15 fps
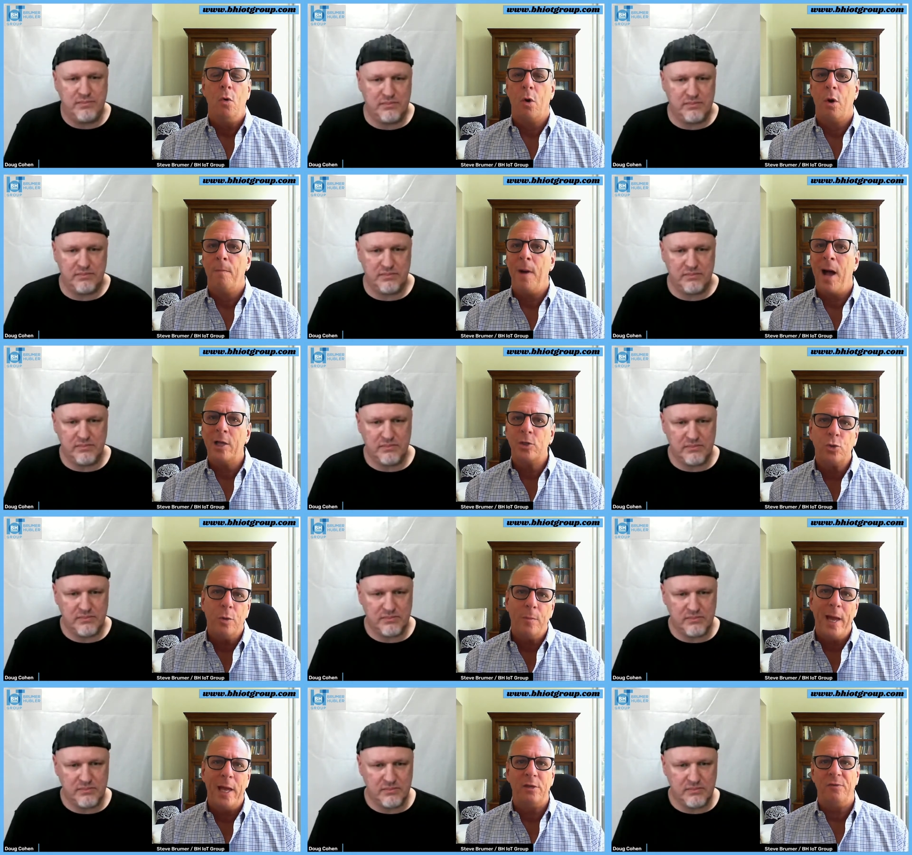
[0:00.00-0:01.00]
Speaker 1: or
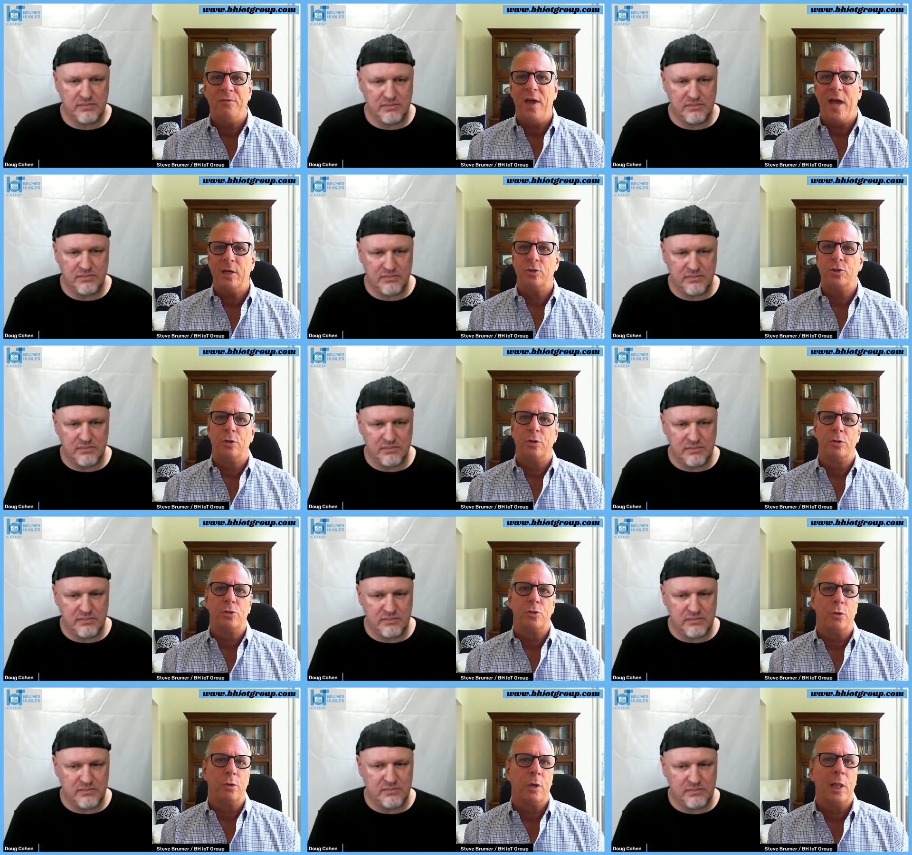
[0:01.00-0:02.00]
module
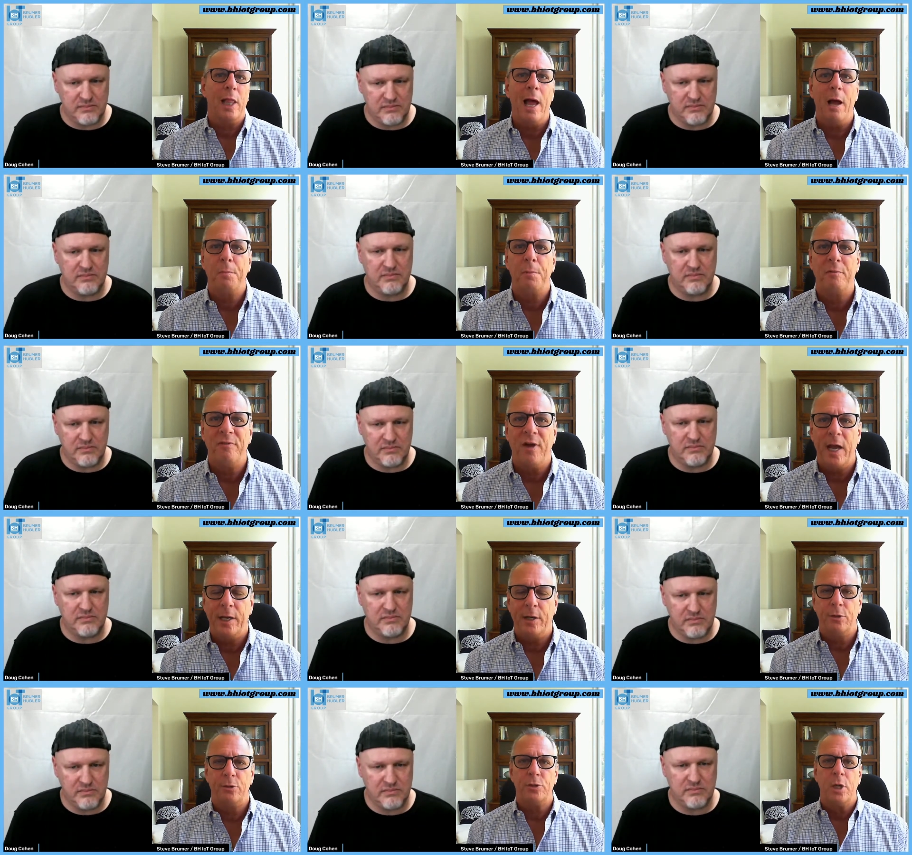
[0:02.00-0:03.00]
manufacturers or cloud
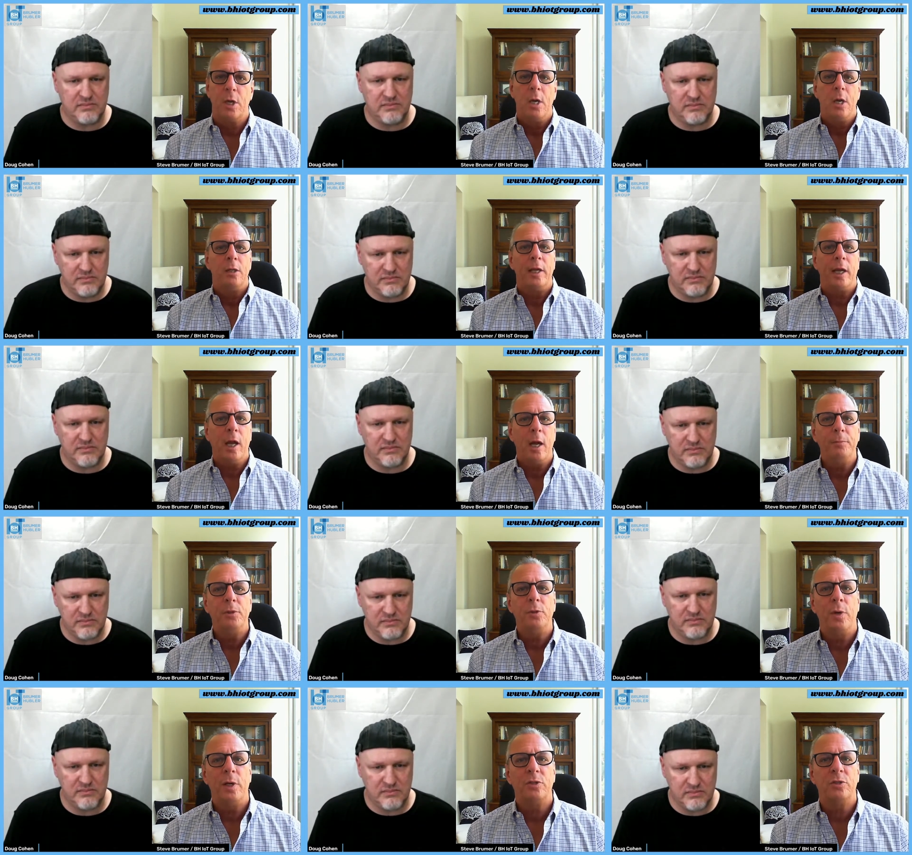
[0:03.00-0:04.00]
providers. They come
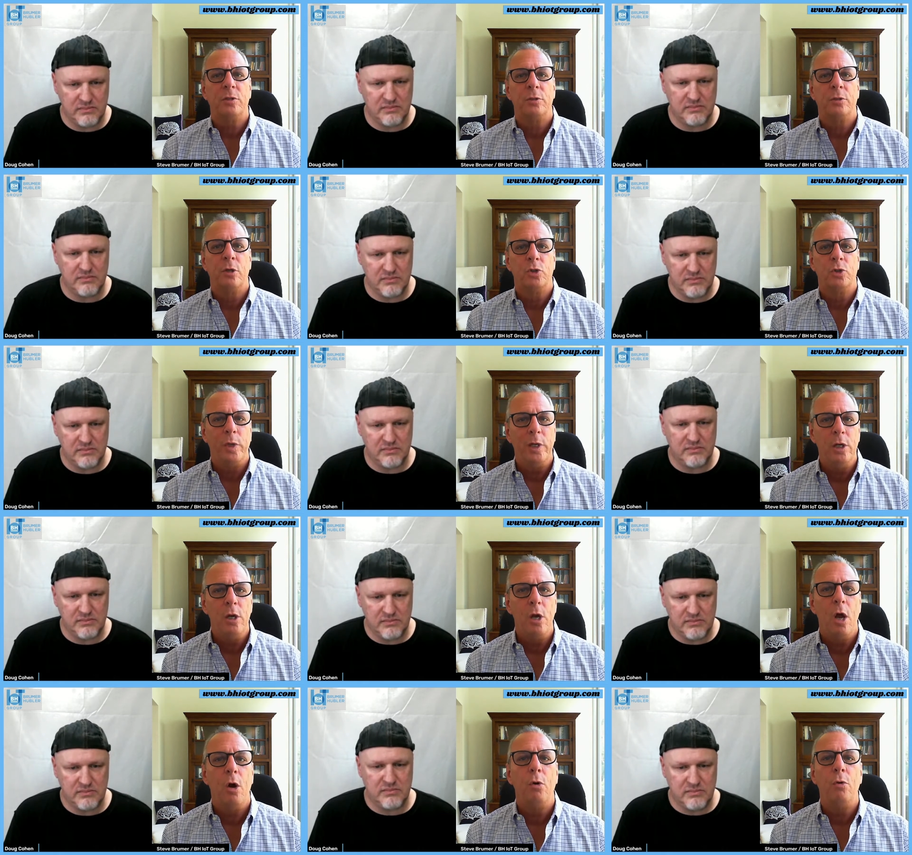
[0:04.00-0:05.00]
to us because we
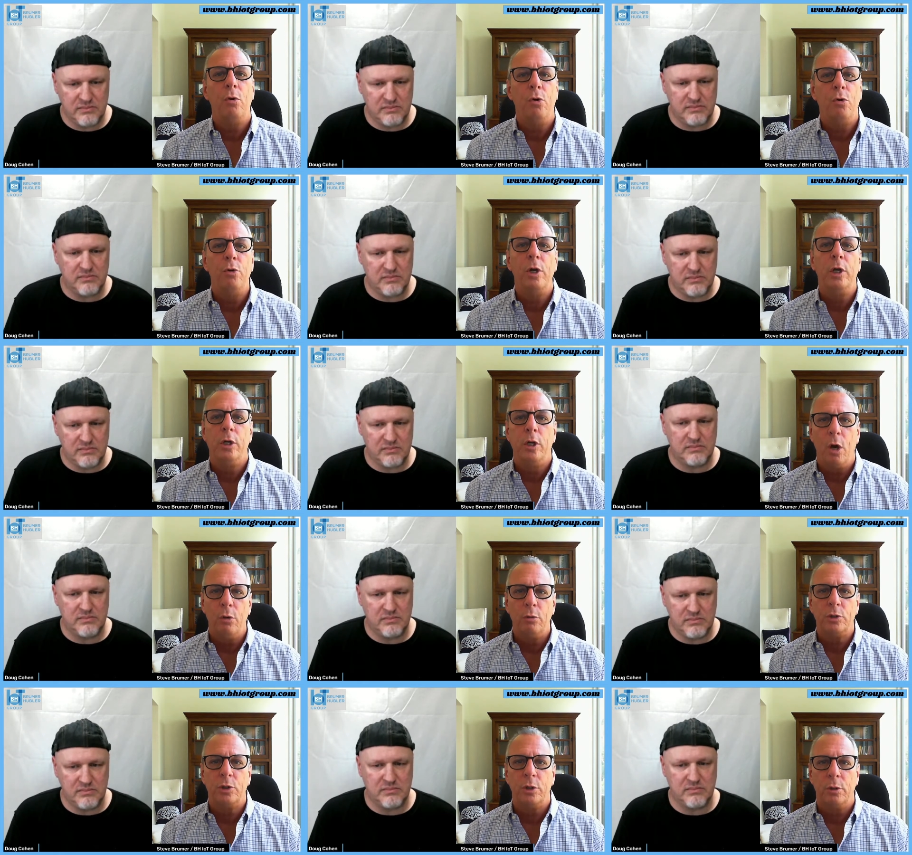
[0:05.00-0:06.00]
know who to
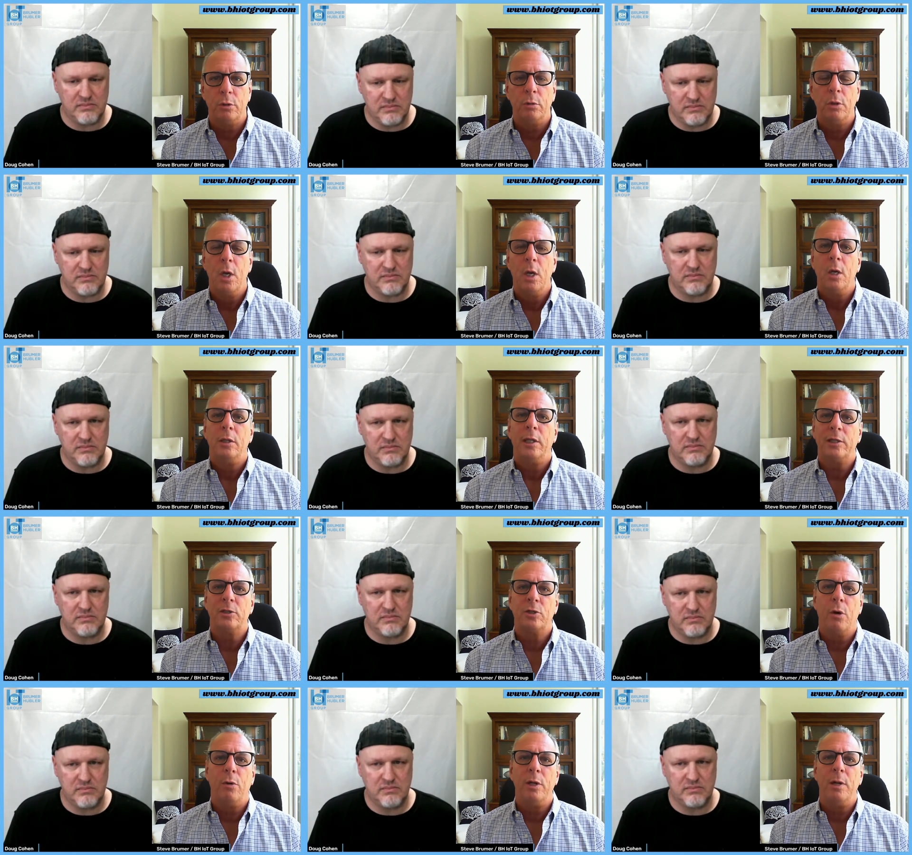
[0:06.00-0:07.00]
go to
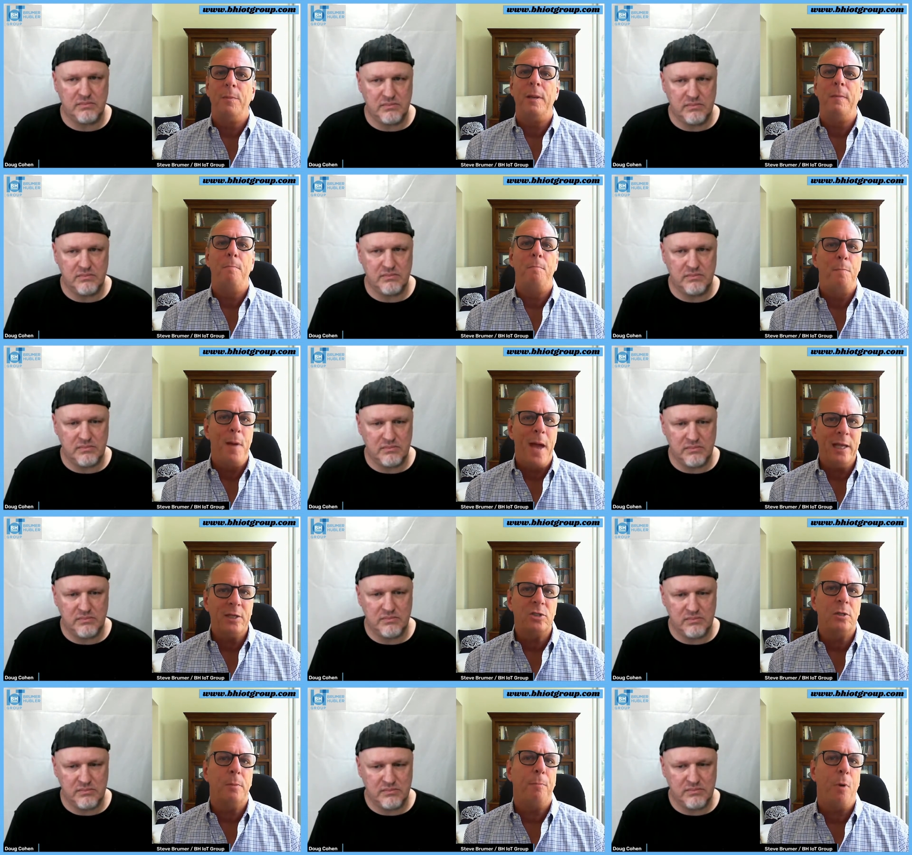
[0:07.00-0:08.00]
that's going to be
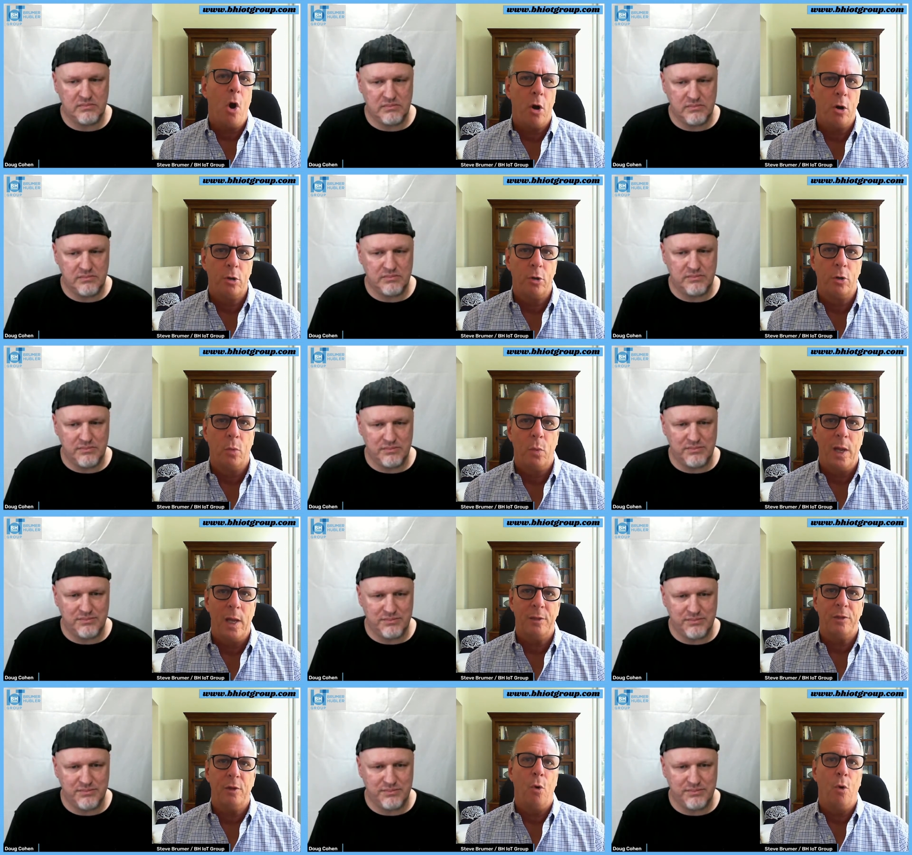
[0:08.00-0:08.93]
best to partner with